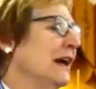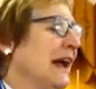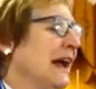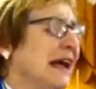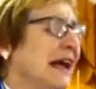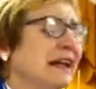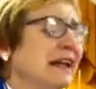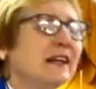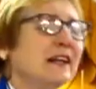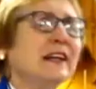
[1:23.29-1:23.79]

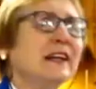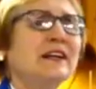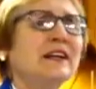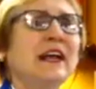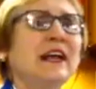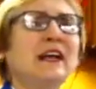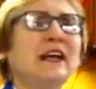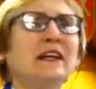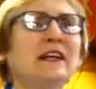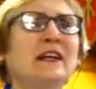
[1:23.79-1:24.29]

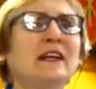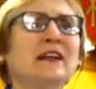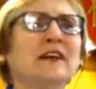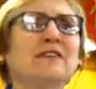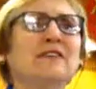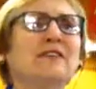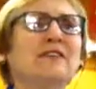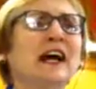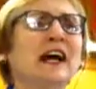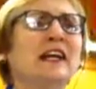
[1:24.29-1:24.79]
alienated
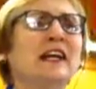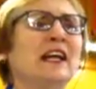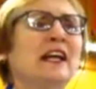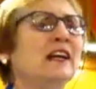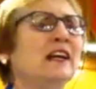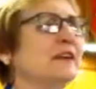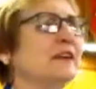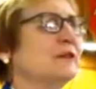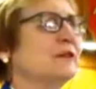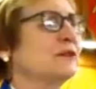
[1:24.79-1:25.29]
and
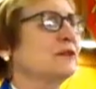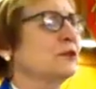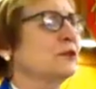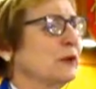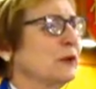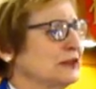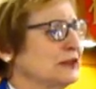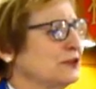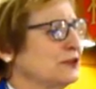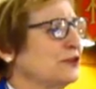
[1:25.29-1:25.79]
fighting the
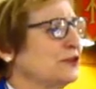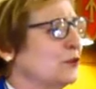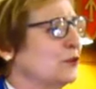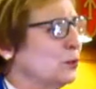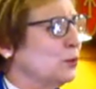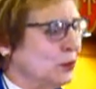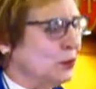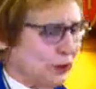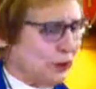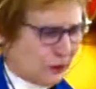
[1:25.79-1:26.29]
rest of
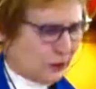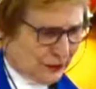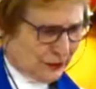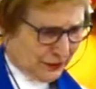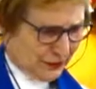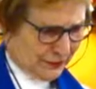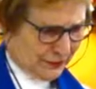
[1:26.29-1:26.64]
the world.